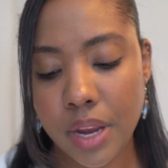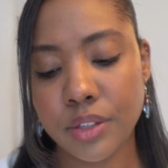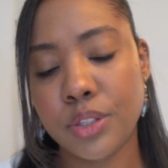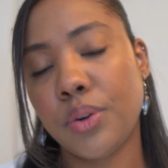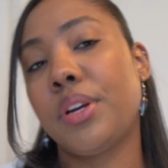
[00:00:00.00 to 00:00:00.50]

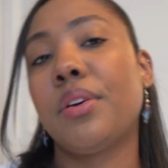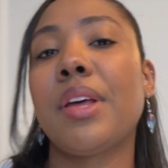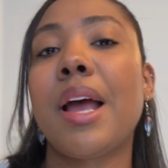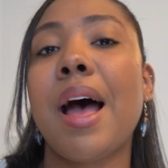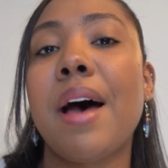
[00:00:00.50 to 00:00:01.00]
So here
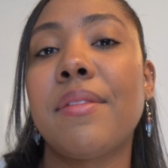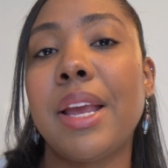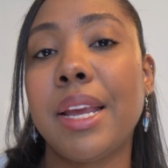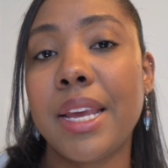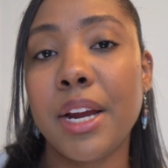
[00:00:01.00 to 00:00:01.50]
they have
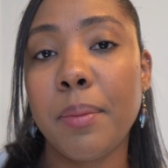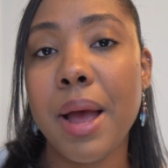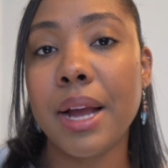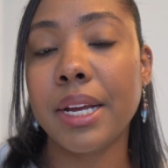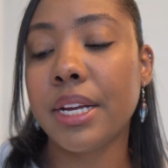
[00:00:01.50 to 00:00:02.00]
a care
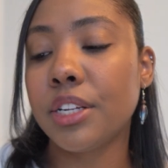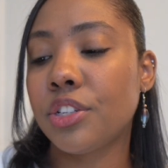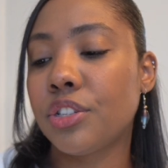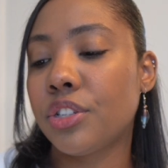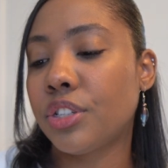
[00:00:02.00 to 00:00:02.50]

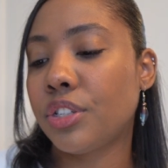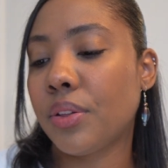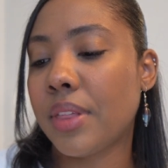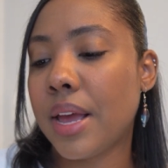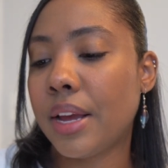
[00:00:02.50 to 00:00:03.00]
package, just so
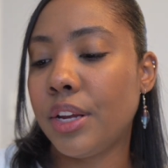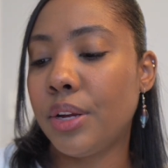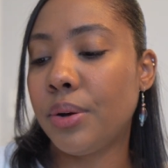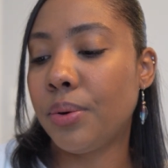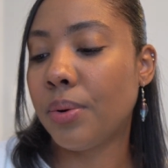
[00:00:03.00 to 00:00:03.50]
that
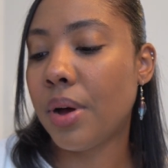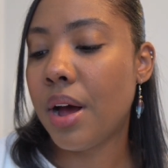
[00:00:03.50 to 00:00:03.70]
you